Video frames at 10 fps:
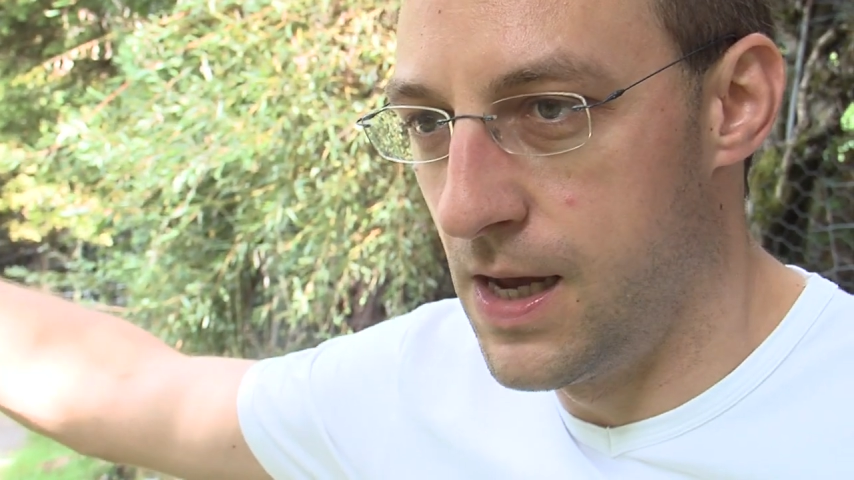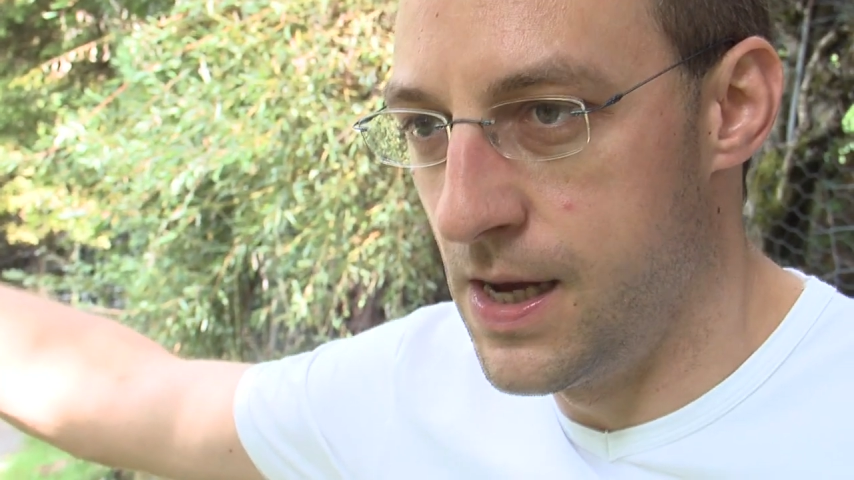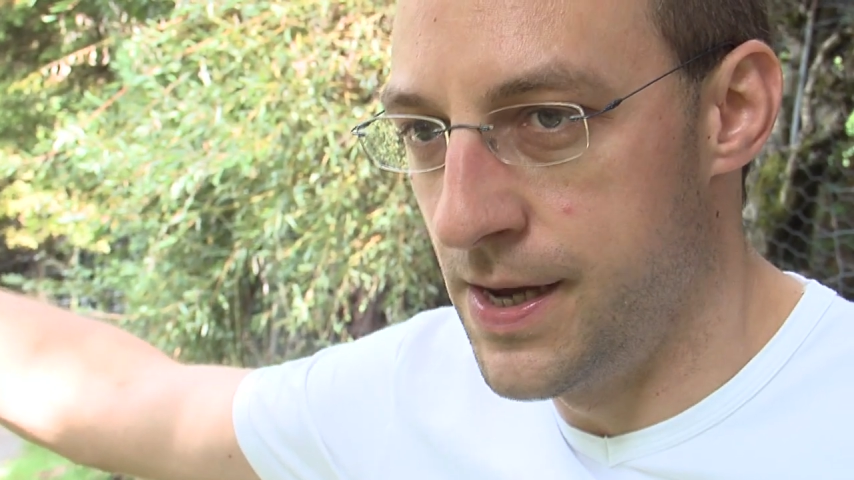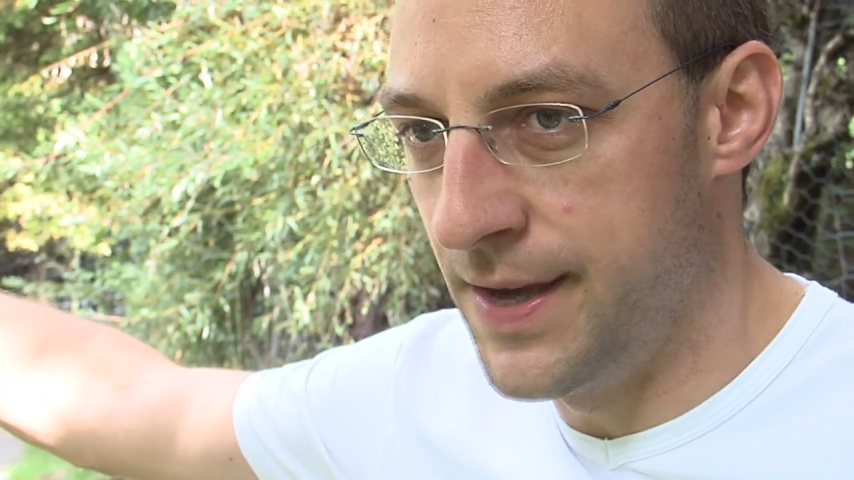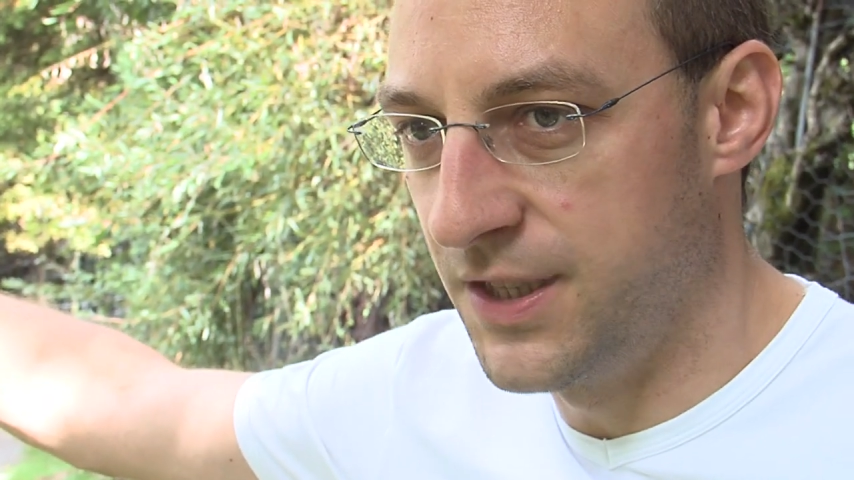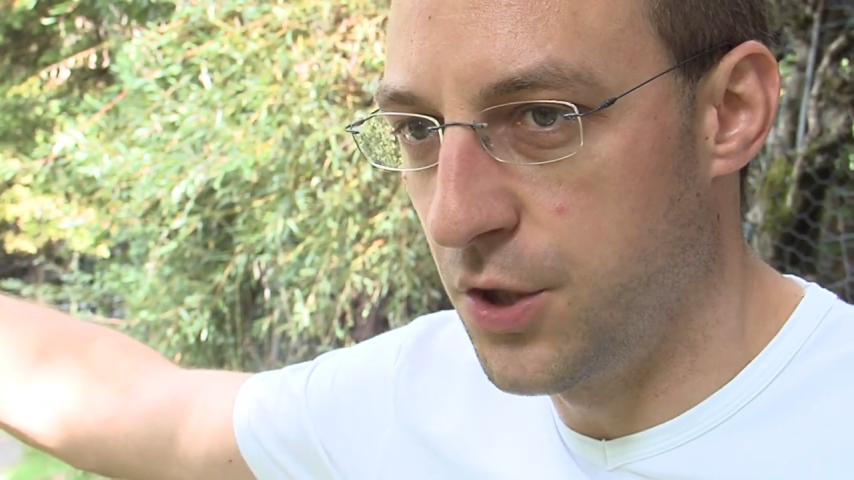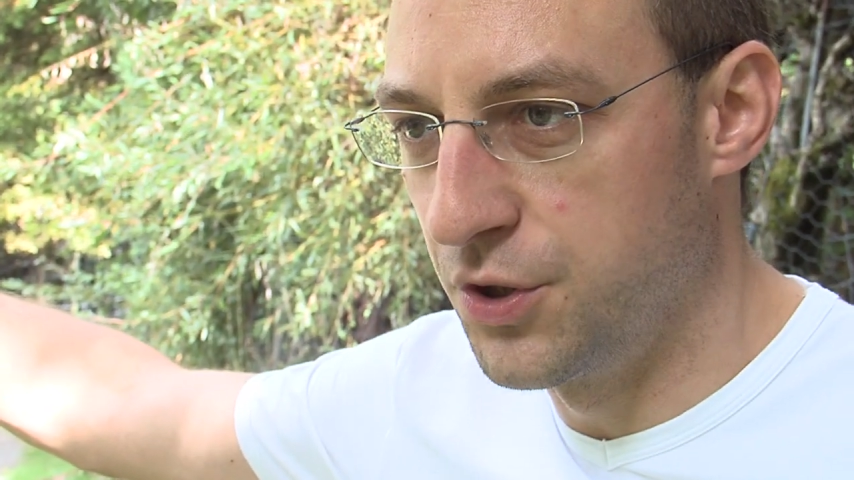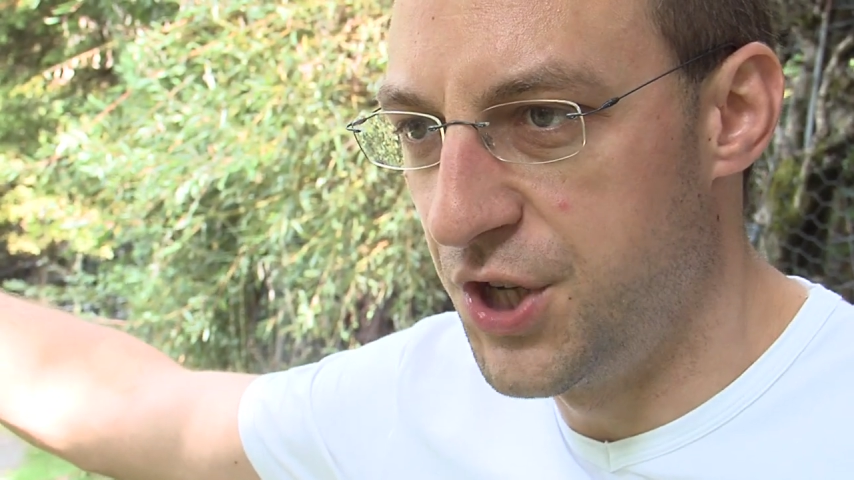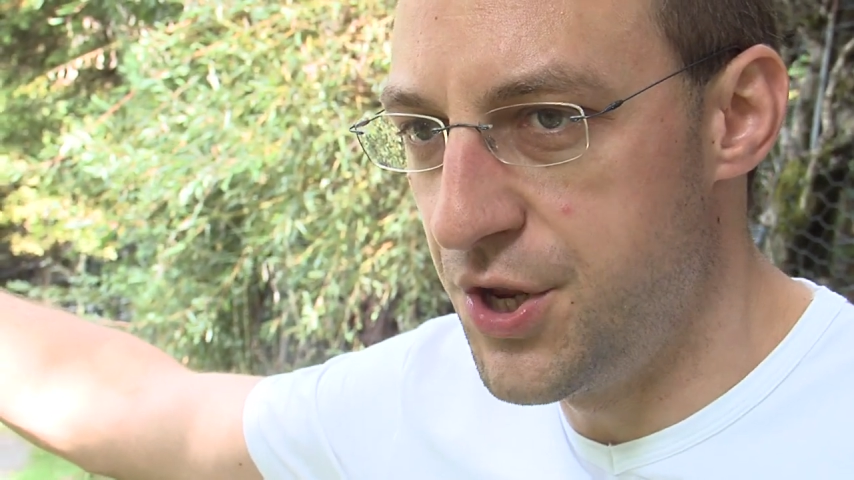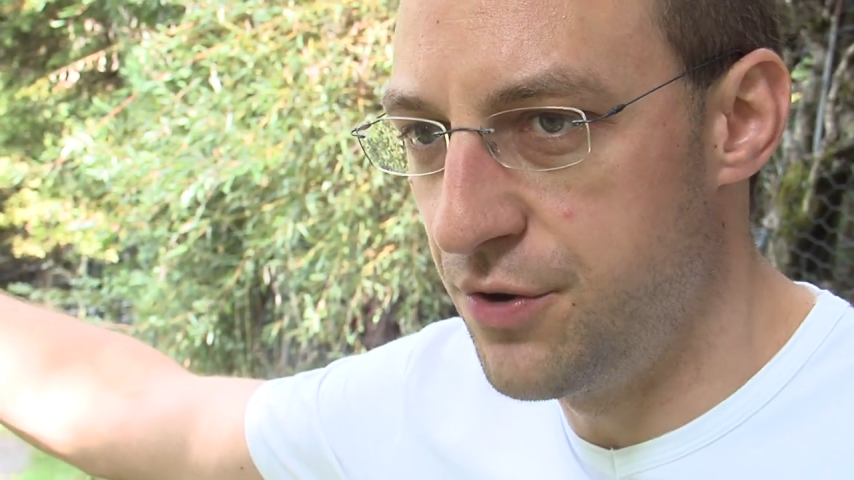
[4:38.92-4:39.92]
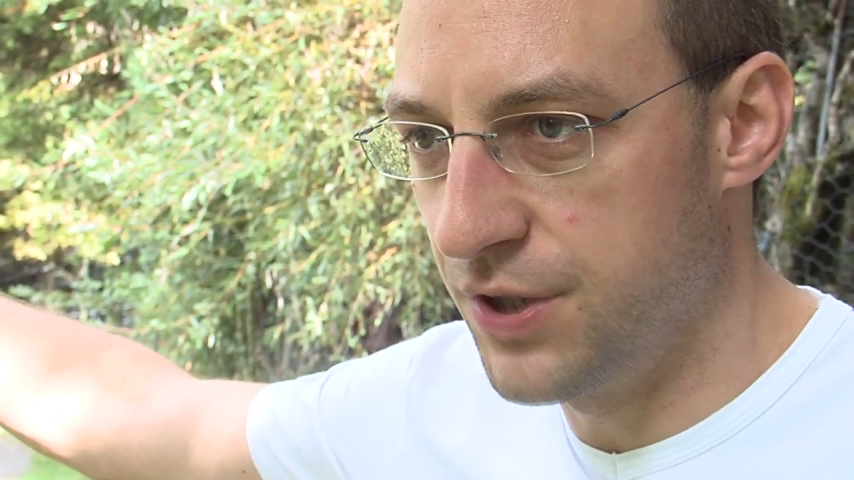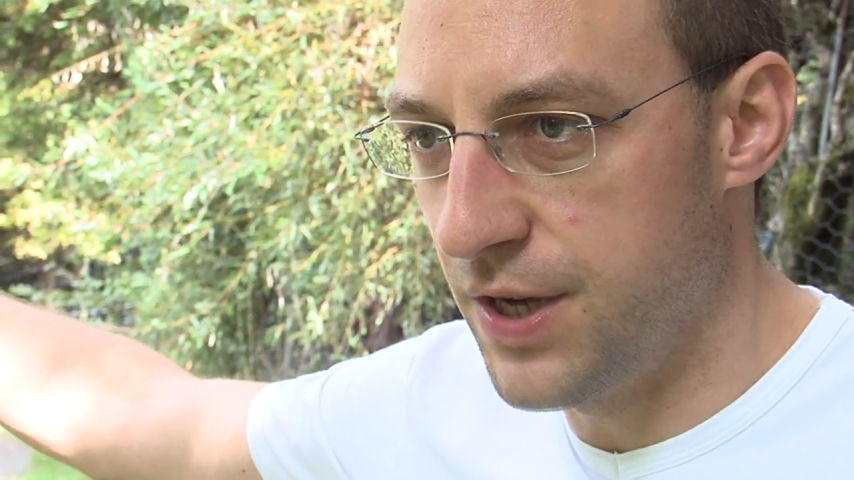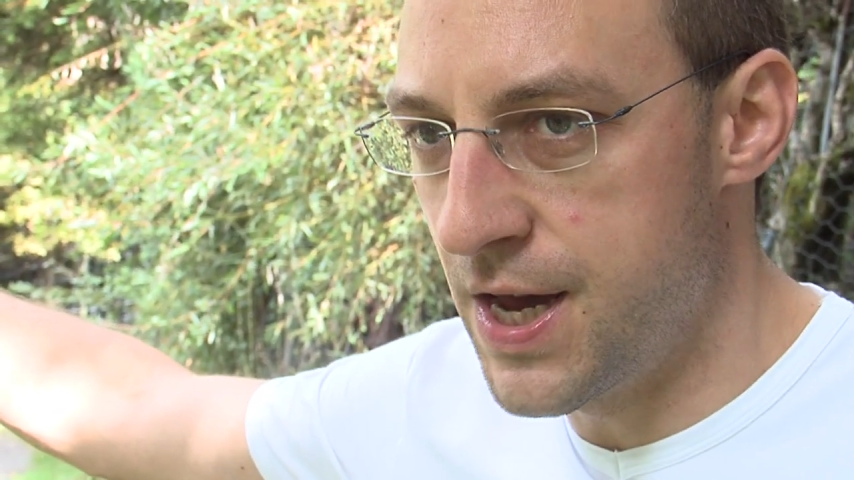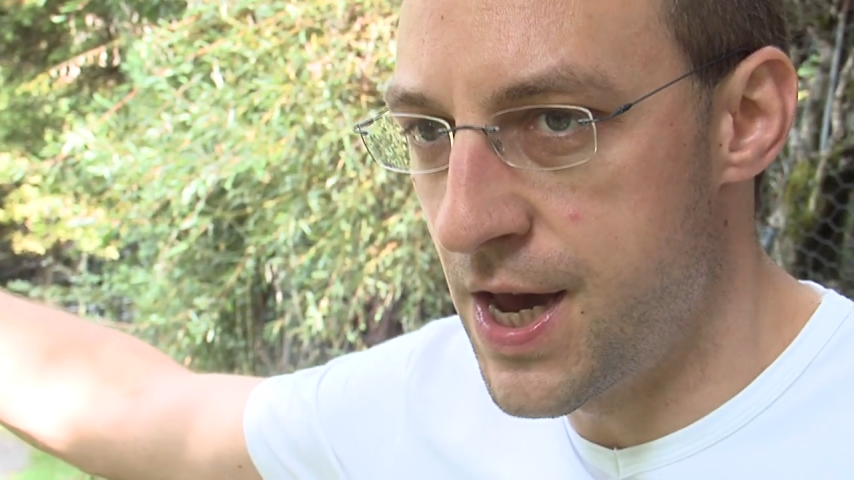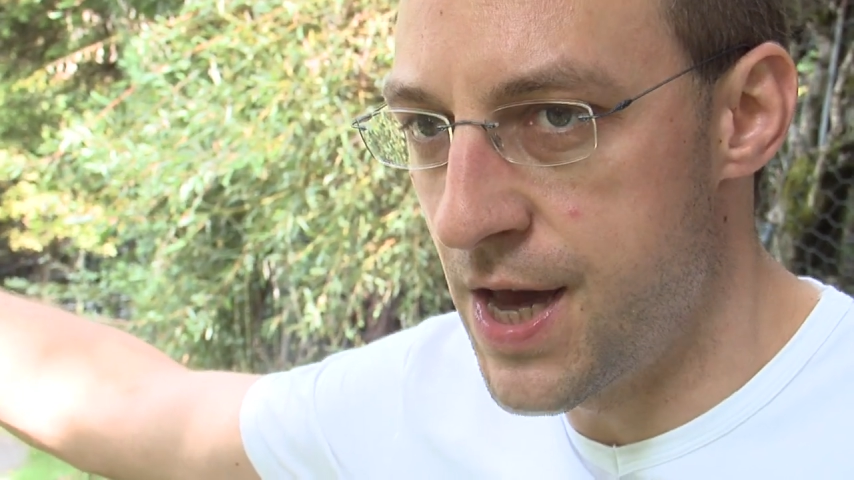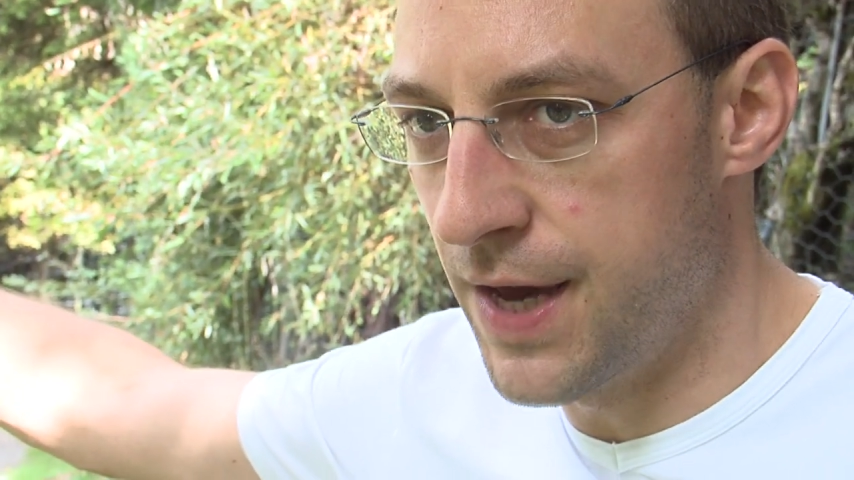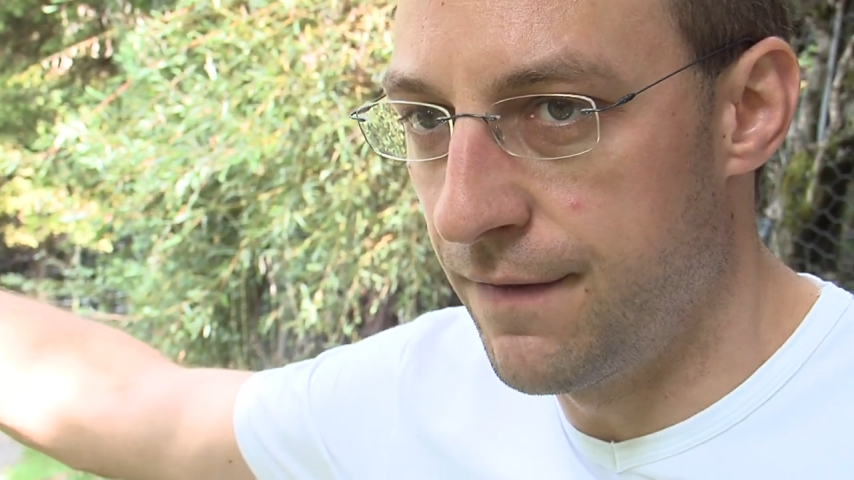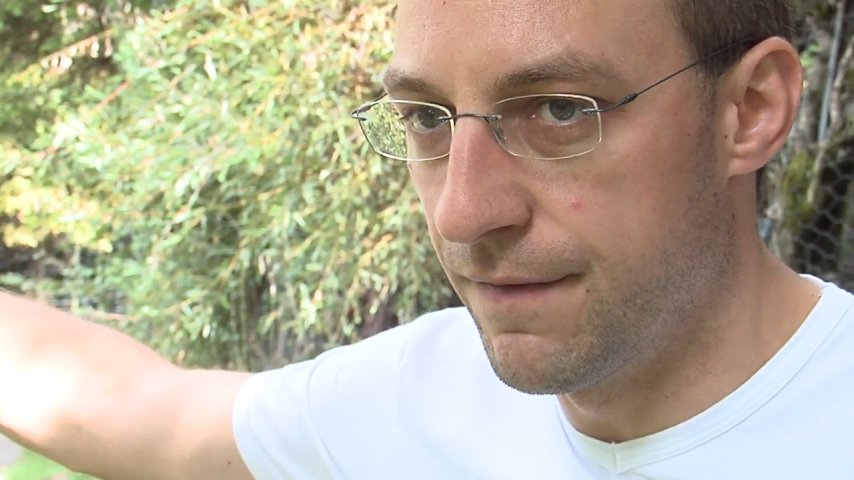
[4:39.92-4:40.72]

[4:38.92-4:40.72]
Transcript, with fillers: Uh, it's a continuous uh,